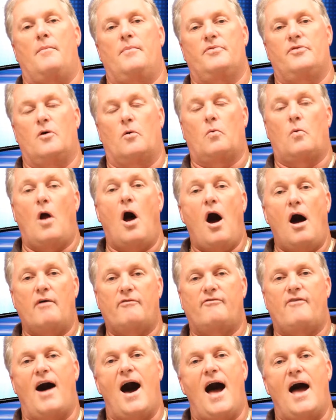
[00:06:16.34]
the RAW
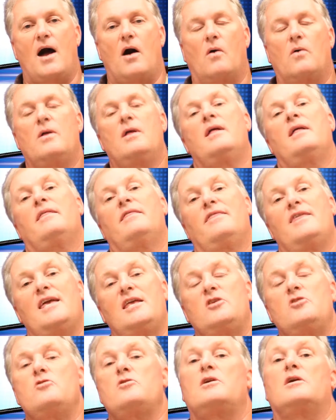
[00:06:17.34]
file,
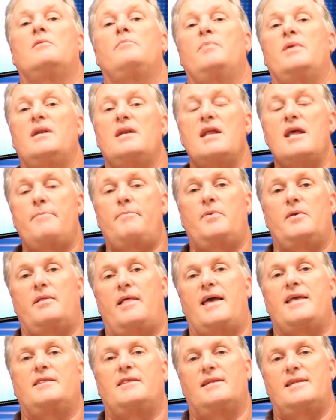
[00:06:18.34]
then you can
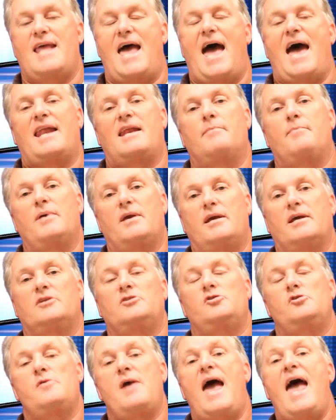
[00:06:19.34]
manipulate the data
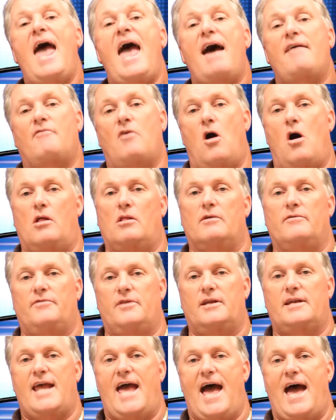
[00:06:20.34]
because you have all of
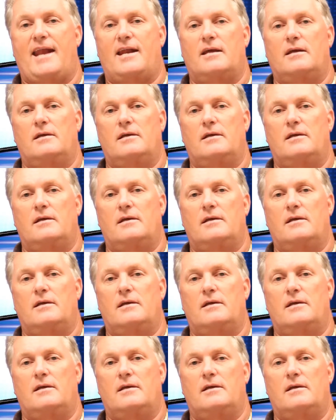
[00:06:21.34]
the data.